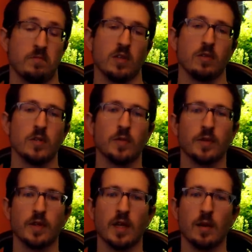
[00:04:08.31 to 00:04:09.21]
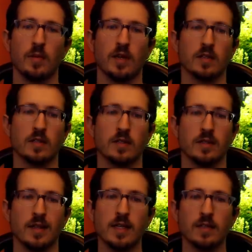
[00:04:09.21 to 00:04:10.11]
still useful today because it's
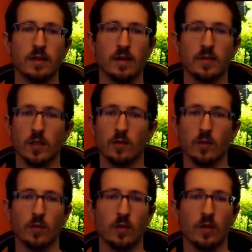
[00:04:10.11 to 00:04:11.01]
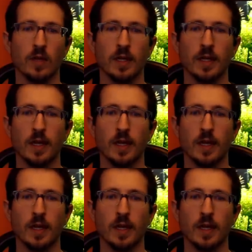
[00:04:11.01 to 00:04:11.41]
an easily observable,